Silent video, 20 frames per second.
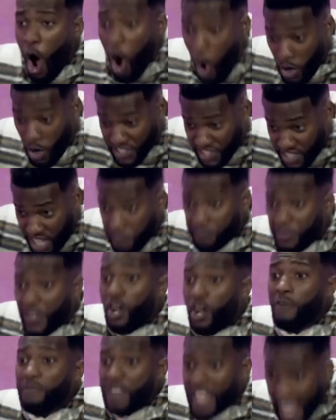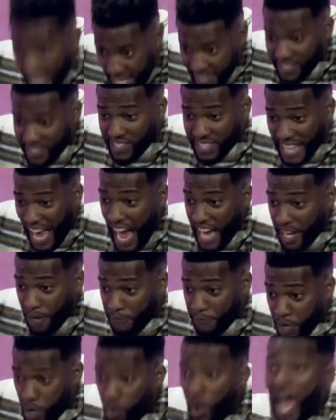or something on the inside
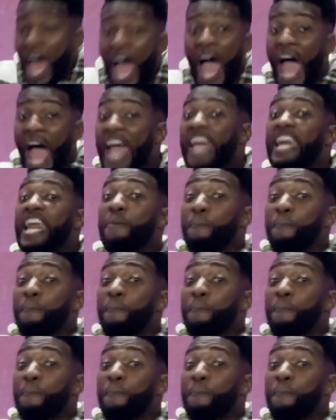of you. And